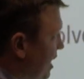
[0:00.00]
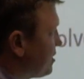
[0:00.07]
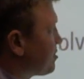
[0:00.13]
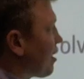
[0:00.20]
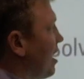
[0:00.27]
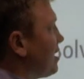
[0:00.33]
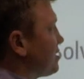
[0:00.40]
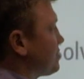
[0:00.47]

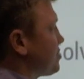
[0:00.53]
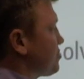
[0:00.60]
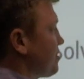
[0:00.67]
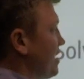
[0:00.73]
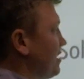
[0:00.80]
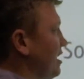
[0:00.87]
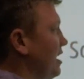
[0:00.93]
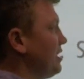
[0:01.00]
draw a
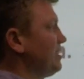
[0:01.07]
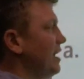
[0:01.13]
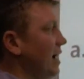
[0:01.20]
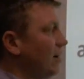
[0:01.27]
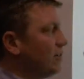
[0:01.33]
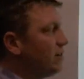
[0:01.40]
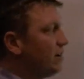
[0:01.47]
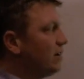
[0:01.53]
straight line
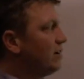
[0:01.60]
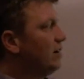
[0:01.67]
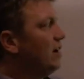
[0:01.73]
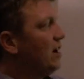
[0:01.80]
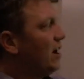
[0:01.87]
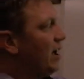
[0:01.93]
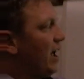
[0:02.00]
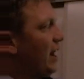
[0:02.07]
down,
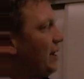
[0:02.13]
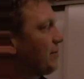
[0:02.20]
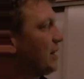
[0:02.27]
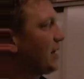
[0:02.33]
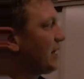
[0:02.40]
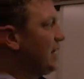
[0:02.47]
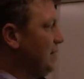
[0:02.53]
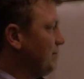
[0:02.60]
and I'm
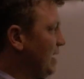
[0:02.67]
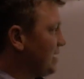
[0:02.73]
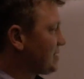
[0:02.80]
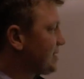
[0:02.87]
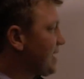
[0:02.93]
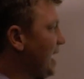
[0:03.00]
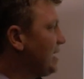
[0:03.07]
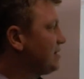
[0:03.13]
gonna keep my
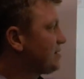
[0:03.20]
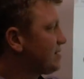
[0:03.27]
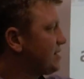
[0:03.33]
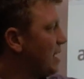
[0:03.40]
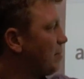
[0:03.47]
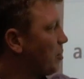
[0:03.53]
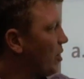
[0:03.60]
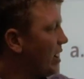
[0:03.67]
sides
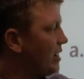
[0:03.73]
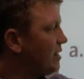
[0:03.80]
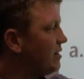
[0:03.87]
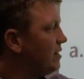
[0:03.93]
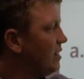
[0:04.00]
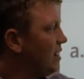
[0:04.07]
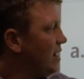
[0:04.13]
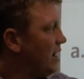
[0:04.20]

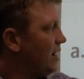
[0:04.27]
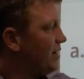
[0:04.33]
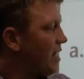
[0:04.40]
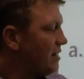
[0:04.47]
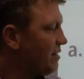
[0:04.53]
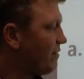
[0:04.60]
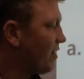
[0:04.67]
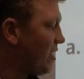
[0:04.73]
separated. And
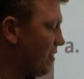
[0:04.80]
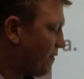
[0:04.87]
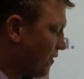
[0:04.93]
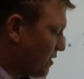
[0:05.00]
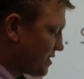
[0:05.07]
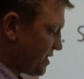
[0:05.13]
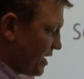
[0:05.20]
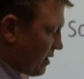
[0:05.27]
then the very
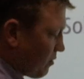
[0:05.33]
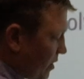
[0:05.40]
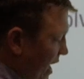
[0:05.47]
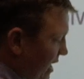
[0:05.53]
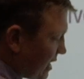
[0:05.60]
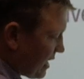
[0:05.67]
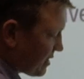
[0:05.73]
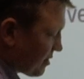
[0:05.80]
first thing, what
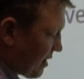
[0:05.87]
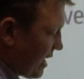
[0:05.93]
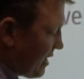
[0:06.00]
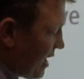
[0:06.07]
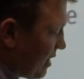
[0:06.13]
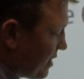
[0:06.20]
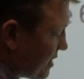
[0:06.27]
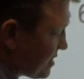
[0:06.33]
I like to write
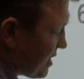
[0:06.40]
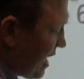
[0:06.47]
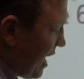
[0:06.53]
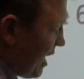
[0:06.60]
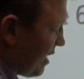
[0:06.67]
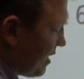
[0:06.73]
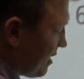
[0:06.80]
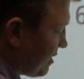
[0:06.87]
down is
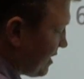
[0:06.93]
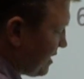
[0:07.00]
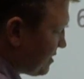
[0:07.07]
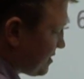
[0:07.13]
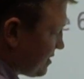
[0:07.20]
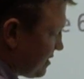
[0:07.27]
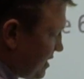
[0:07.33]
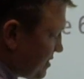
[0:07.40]

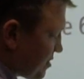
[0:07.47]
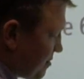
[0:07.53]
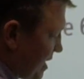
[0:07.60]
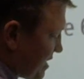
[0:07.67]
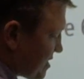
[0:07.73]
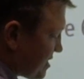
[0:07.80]
these are my